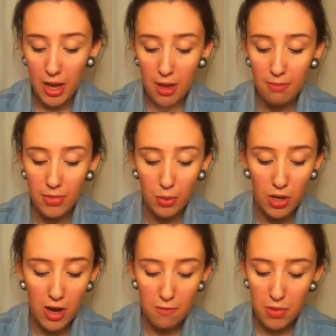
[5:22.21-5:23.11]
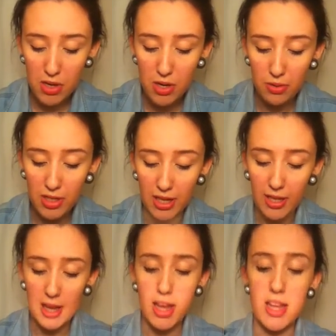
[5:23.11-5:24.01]
Um, the one I've been
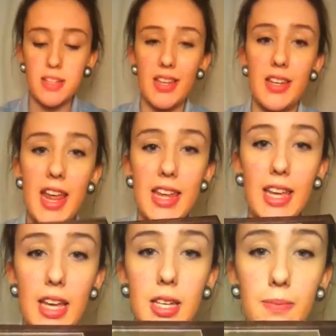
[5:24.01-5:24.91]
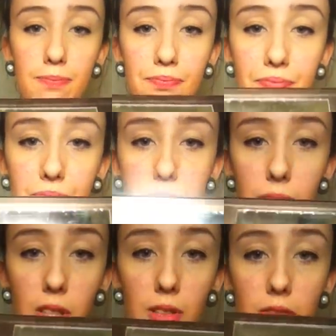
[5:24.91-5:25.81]
using is Naked
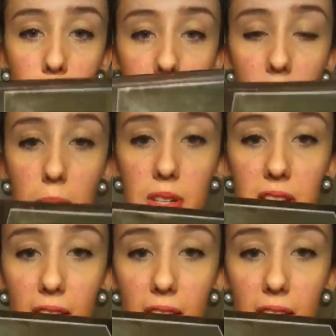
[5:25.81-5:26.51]
from the Urban